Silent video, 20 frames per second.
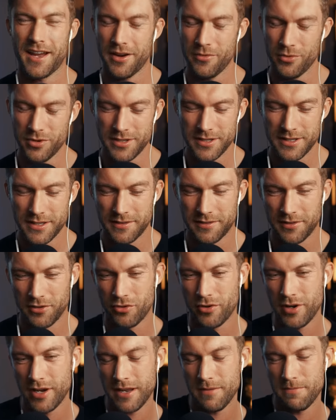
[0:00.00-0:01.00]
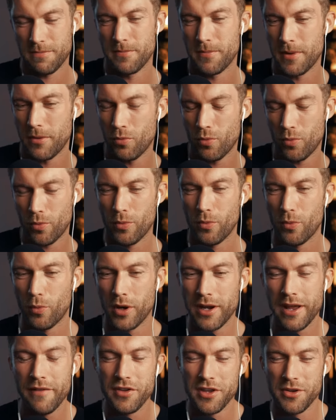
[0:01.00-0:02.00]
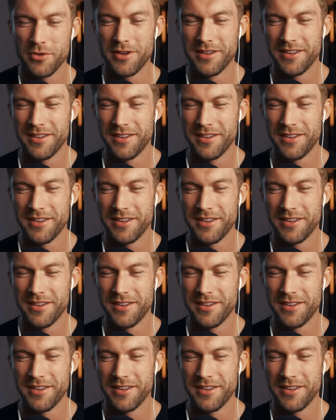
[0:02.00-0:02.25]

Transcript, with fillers: I wouldn't disagree. Whatever you,